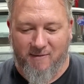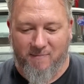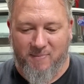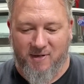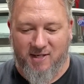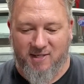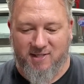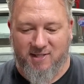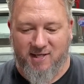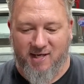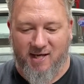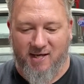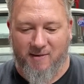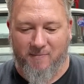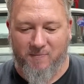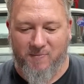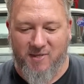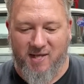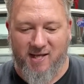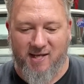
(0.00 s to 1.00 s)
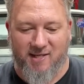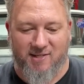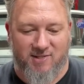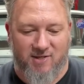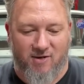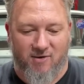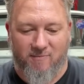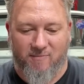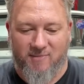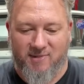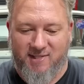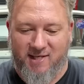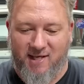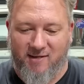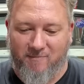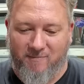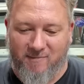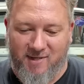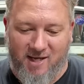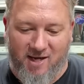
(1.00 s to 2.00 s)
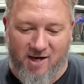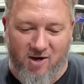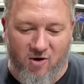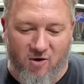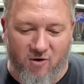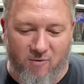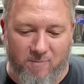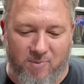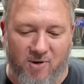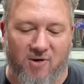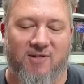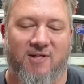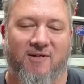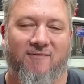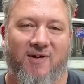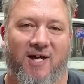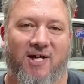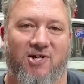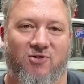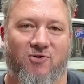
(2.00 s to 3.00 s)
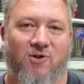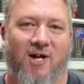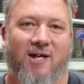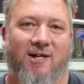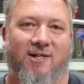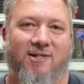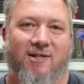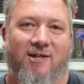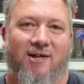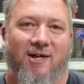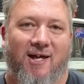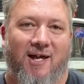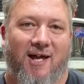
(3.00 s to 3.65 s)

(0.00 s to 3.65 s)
But so sent me a whole box of 8 tracks